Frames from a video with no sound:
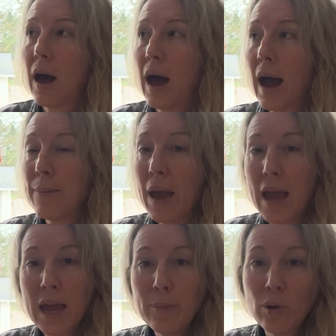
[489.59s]
I'm
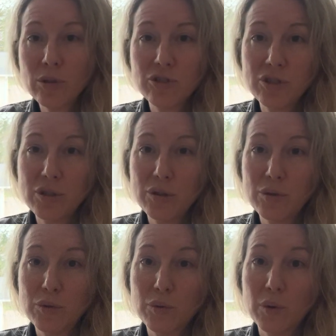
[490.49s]
able
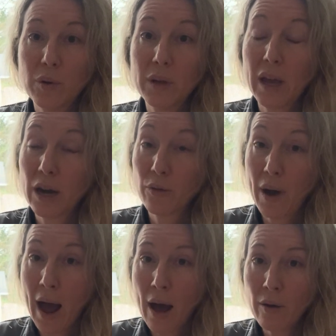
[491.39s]
to get
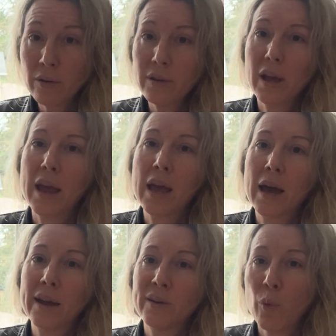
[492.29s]
around
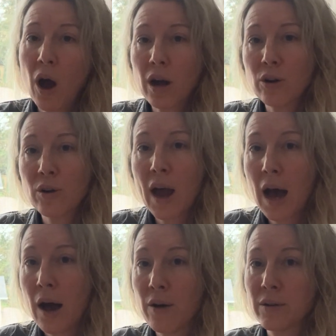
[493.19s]
and walk
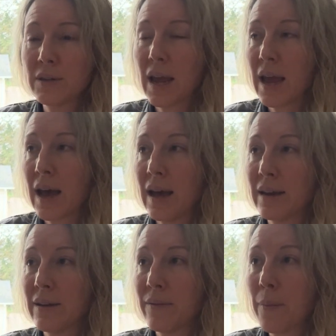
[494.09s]
around
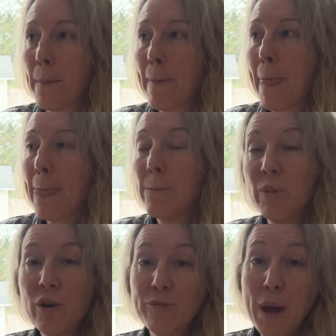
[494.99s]
and
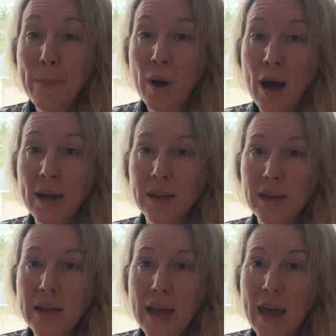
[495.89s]
move my
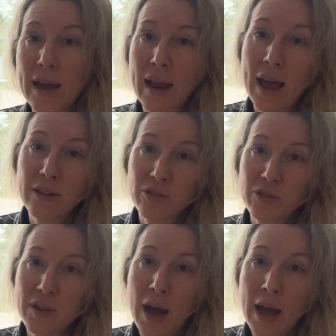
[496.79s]
body and
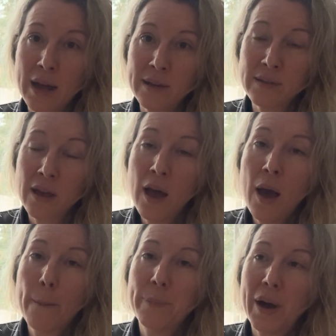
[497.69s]
exercise,
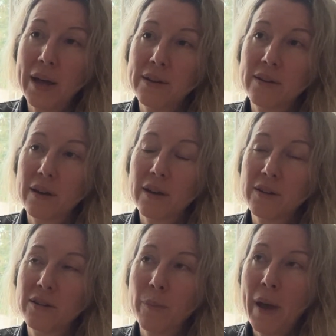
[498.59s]
but
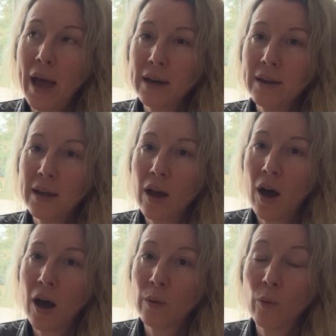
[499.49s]
depending
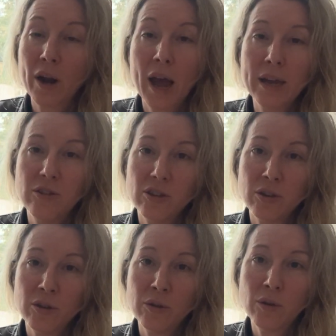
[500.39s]
on what I
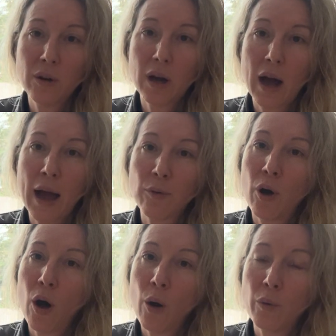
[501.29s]
do, I will
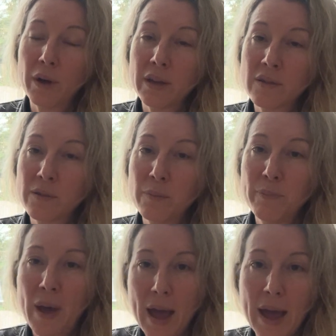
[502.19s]
always
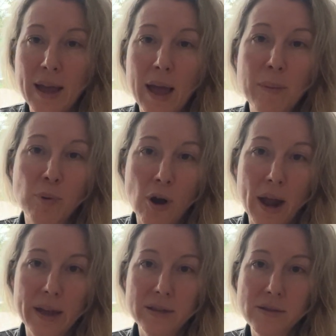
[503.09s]
pay a
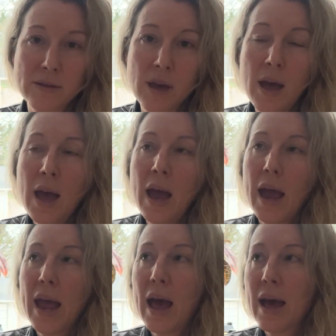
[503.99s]
price.
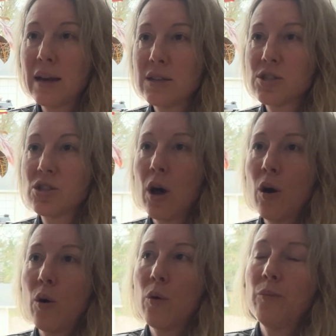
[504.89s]
And
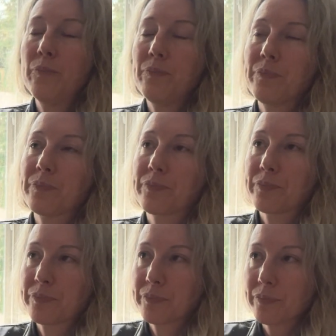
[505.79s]
so
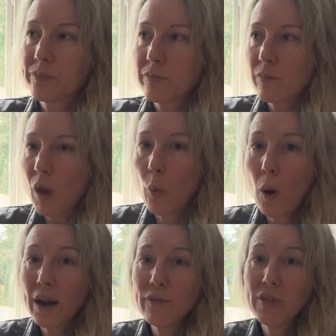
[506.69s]

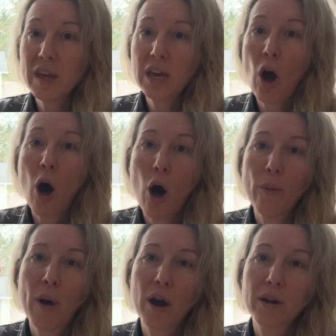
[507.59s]
one of the
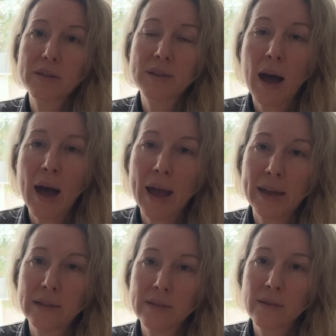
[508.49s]
hallmark
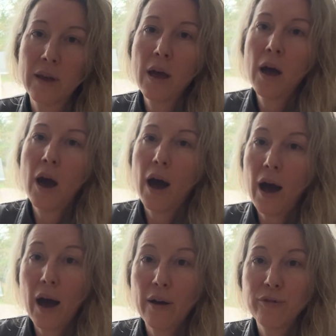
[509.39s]
signs
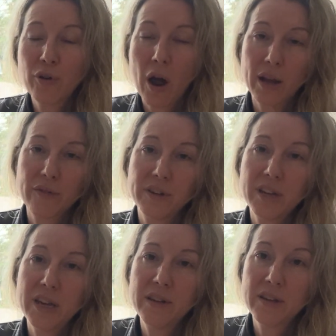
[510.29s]
of chronic
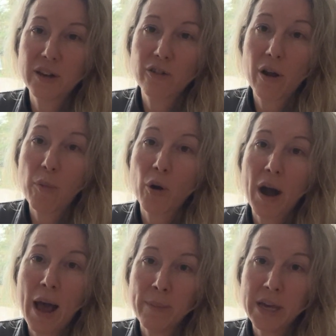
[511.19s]
fatigue syndrome, or
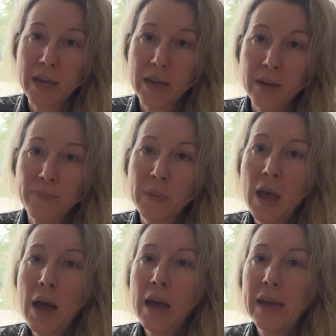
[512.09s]
ME,
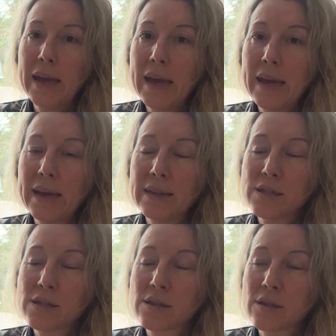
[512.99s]

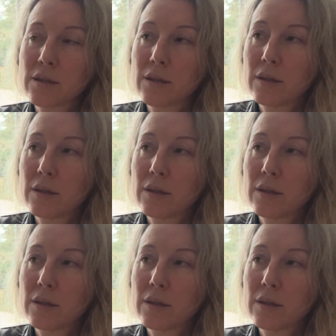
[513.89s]
is